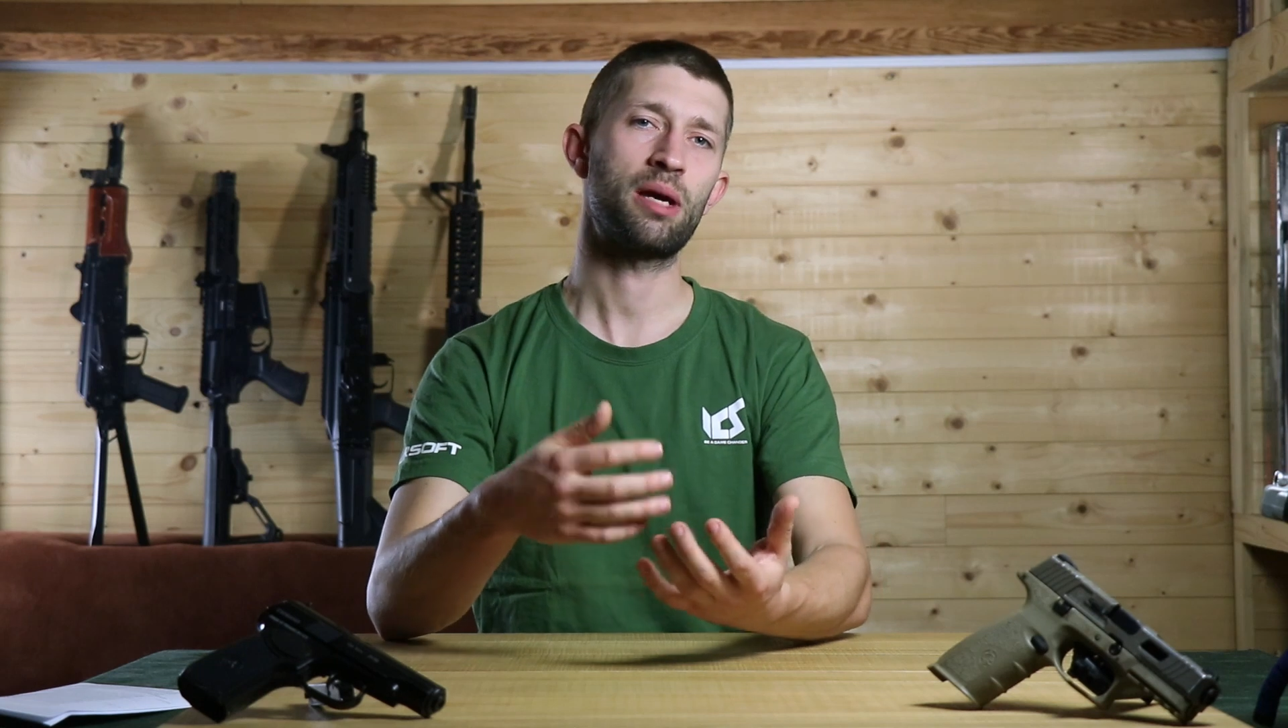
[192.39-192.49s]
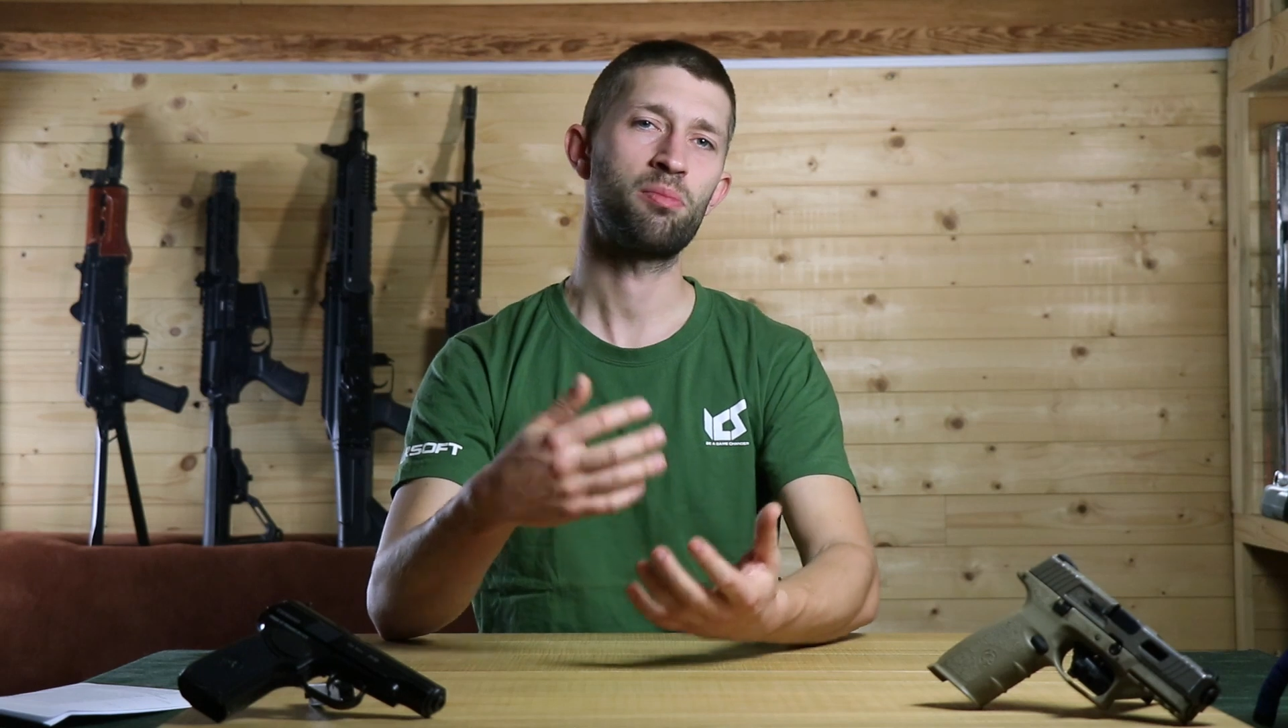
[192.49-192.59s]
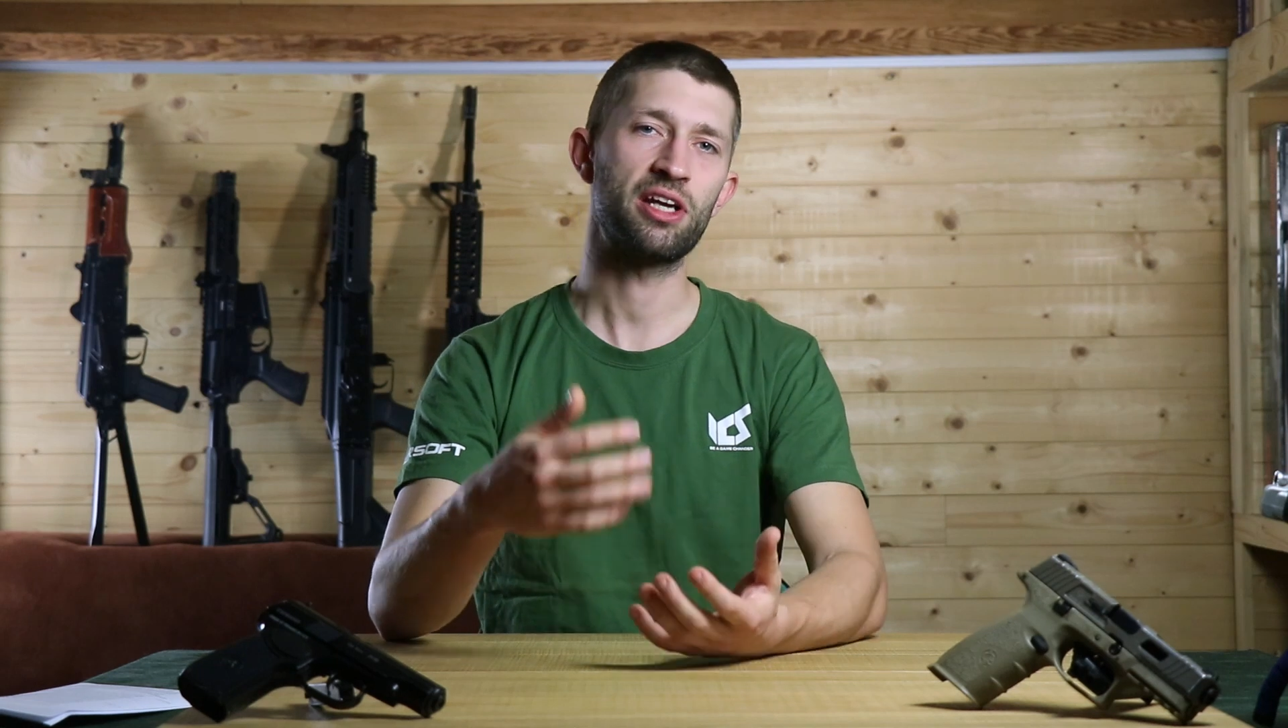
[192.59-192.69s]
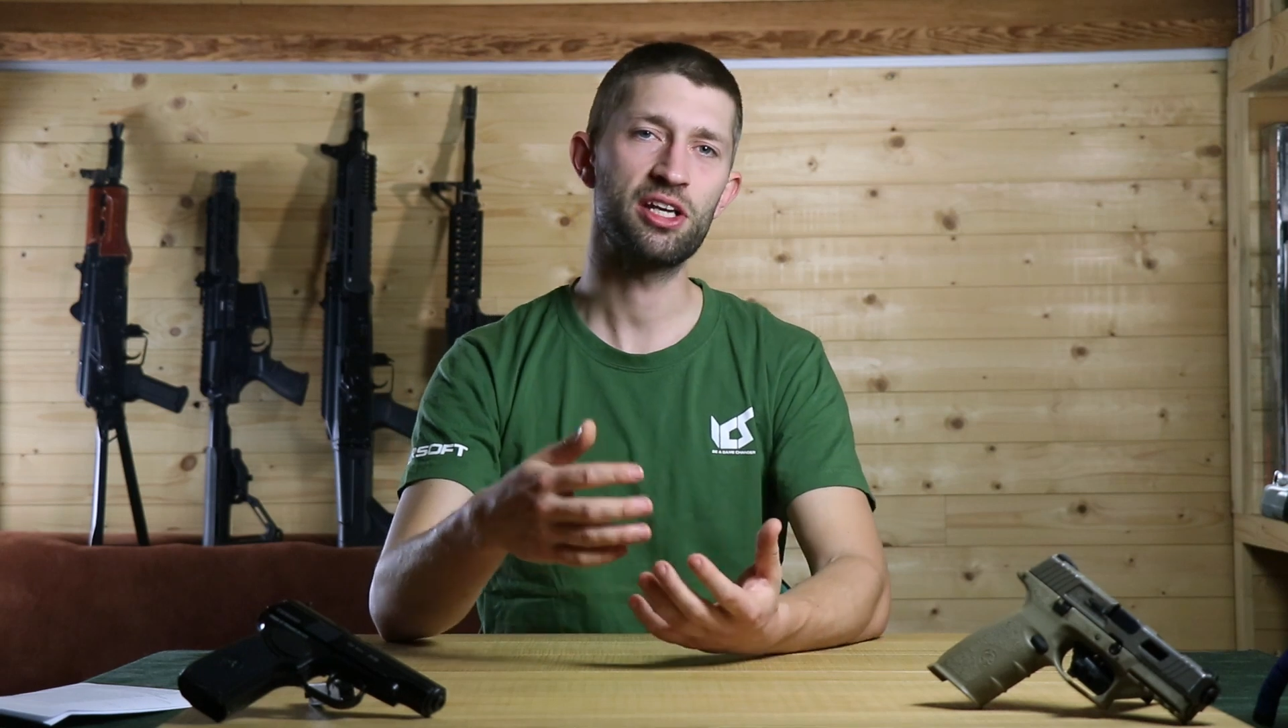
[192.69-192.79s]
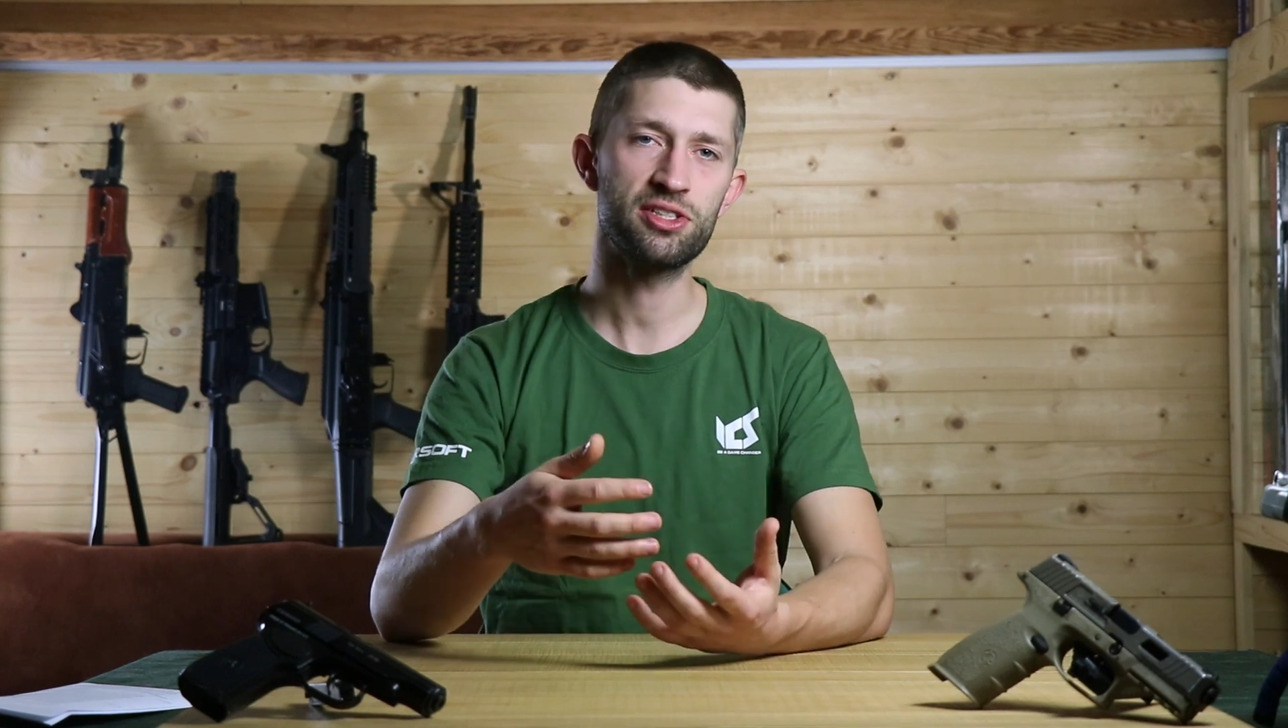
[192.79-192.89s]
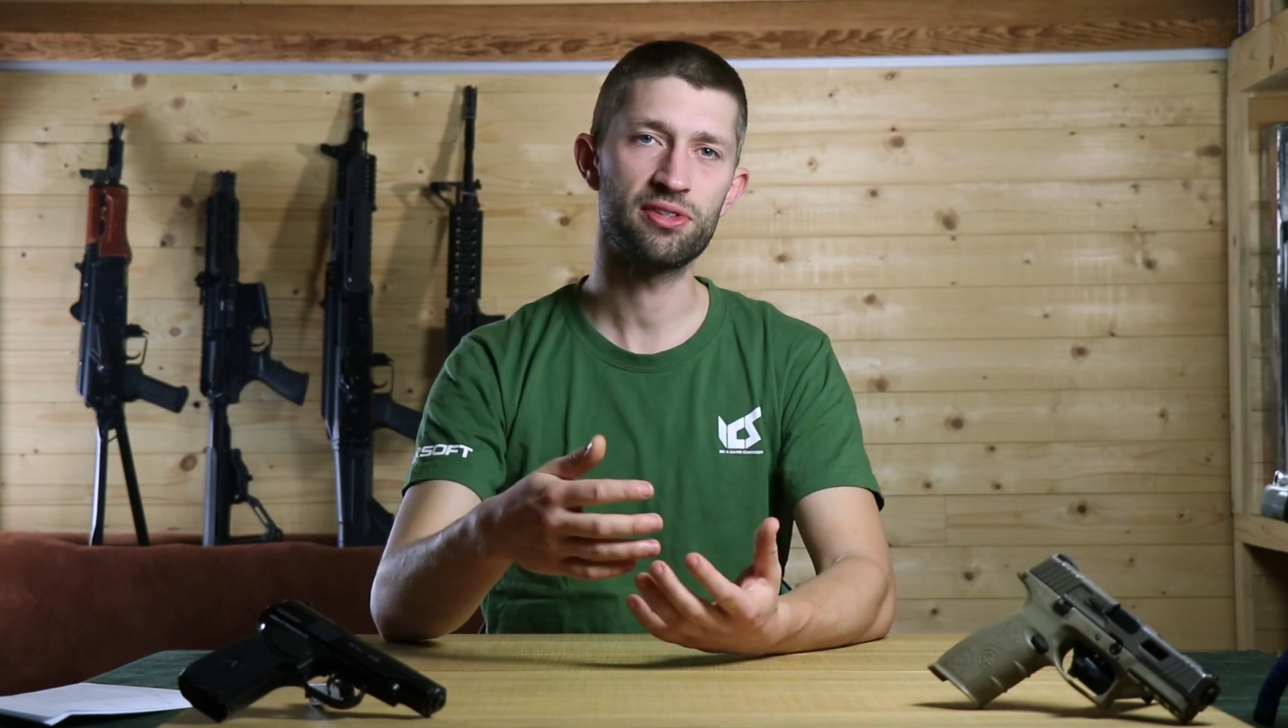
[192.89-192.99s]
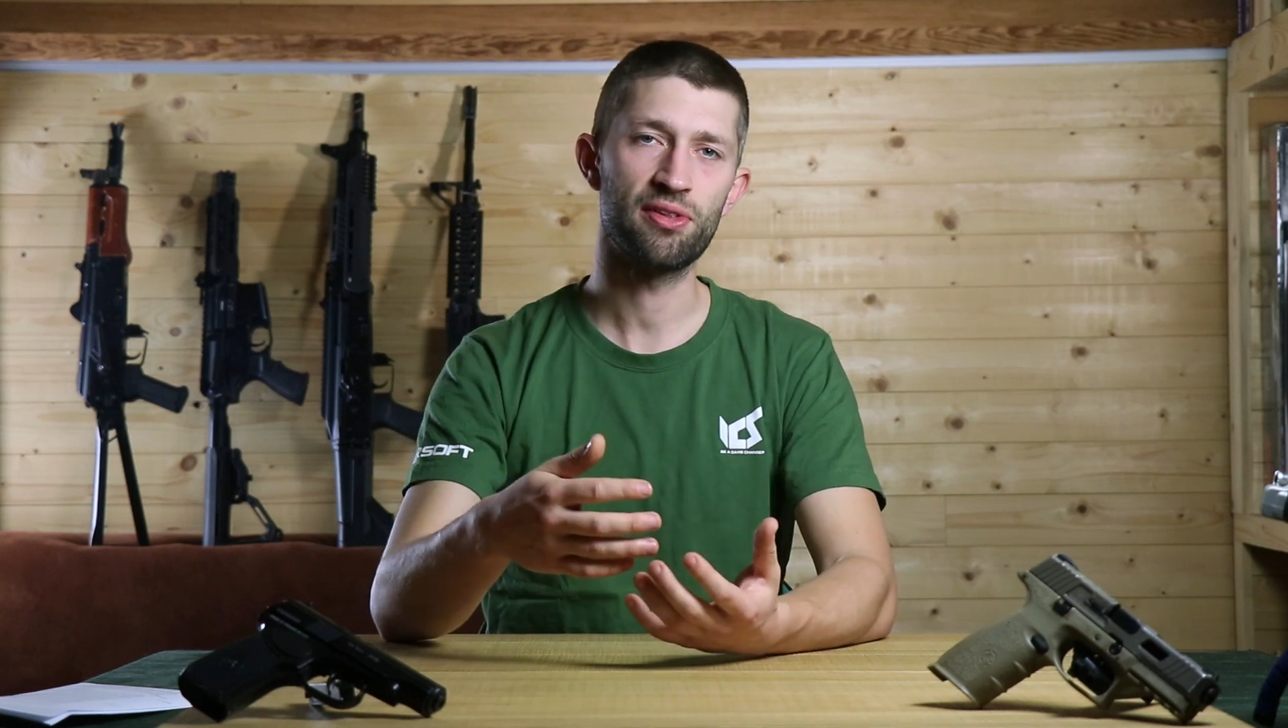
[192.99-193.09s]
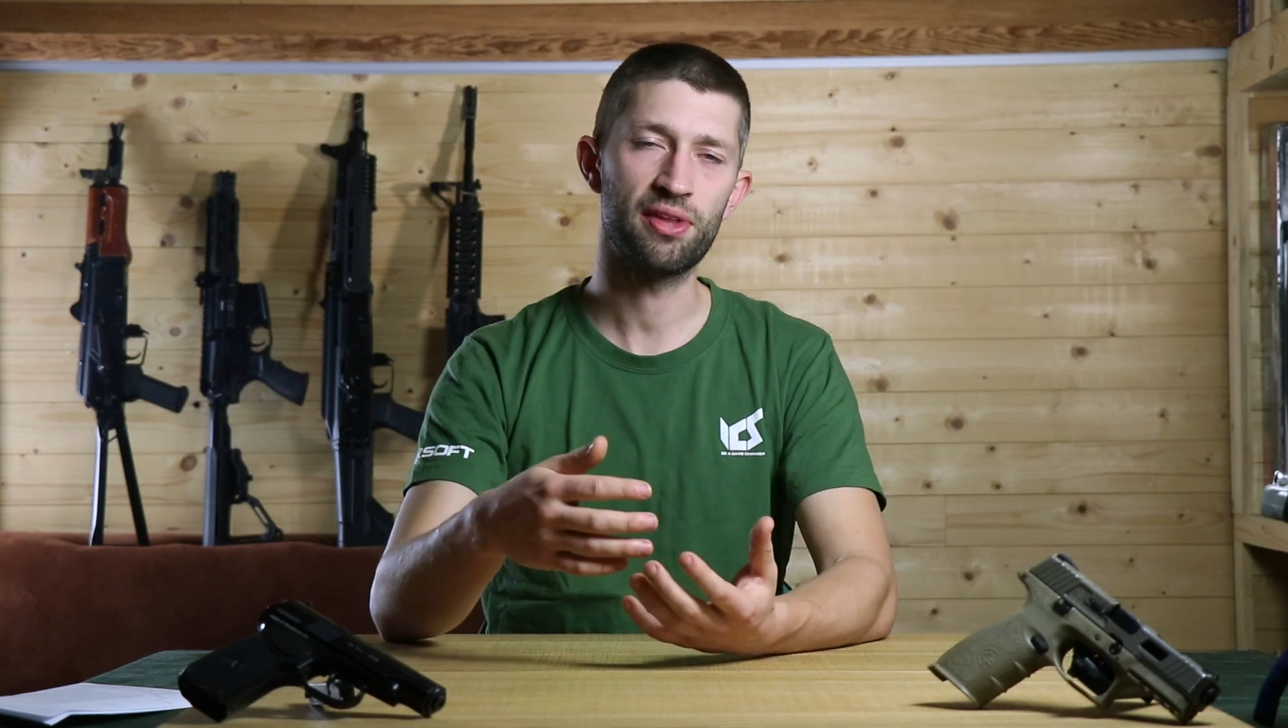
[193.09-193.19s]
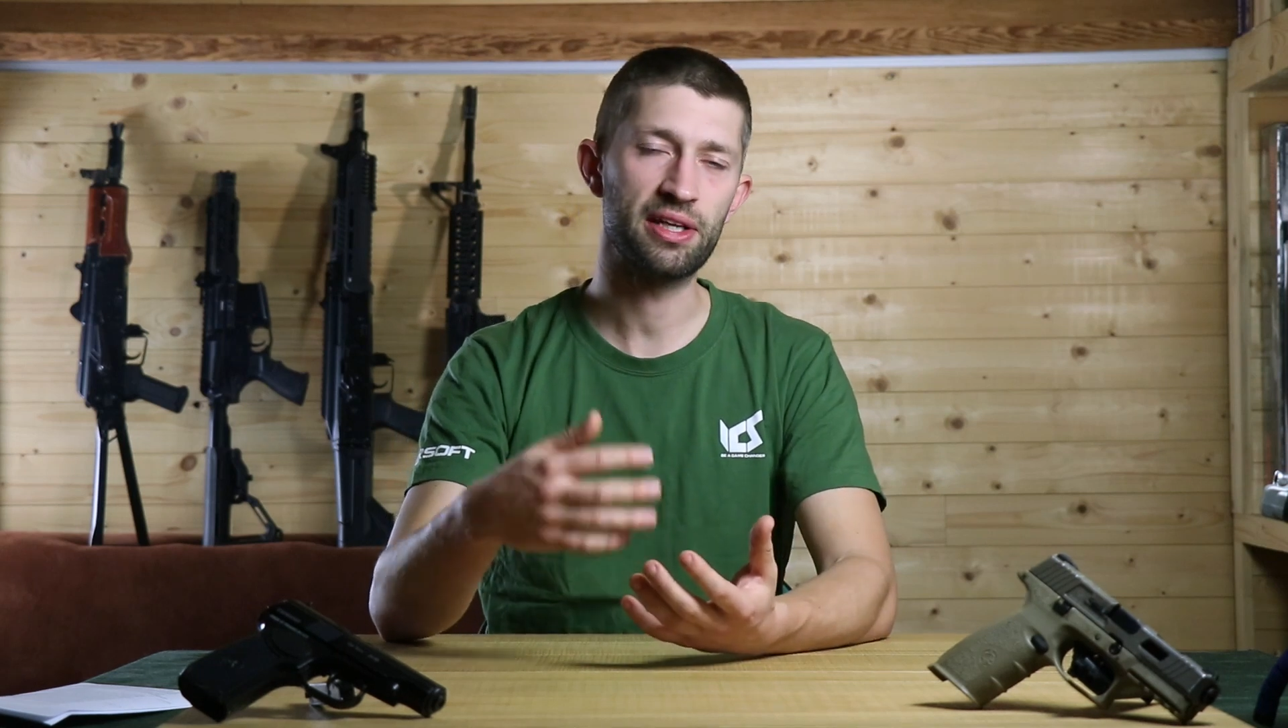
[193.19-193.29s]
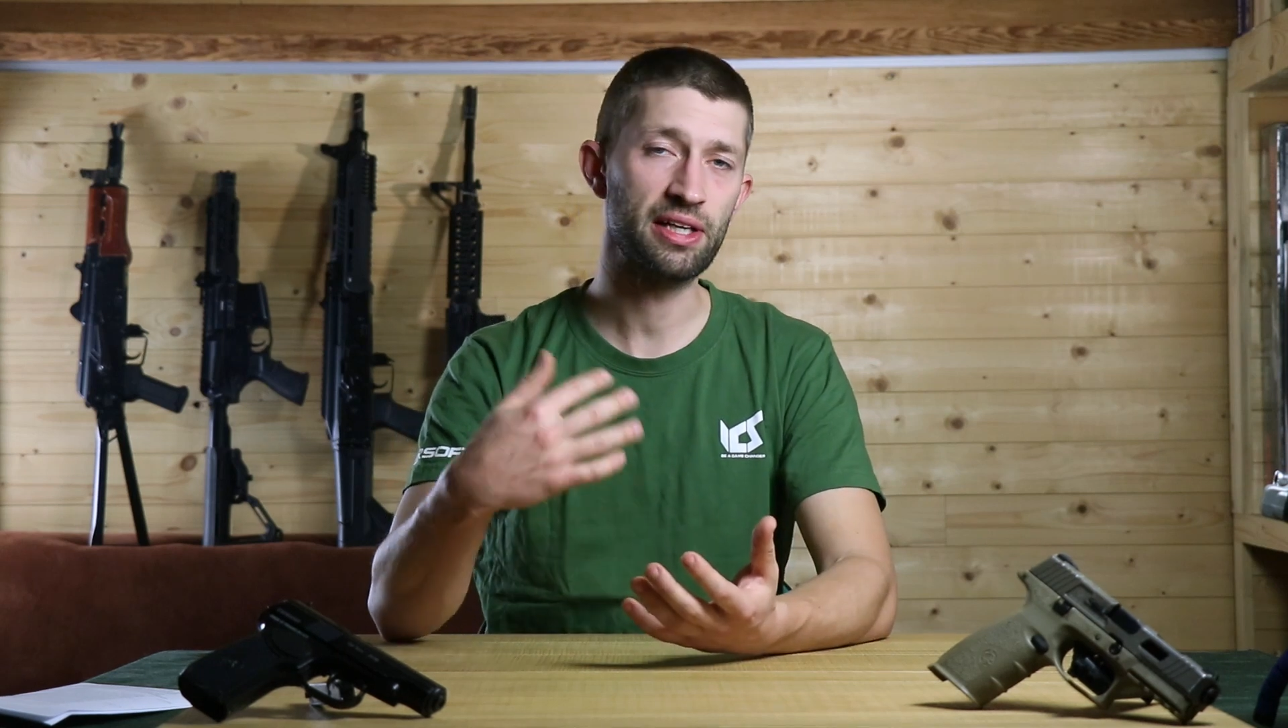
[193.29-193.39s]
application thing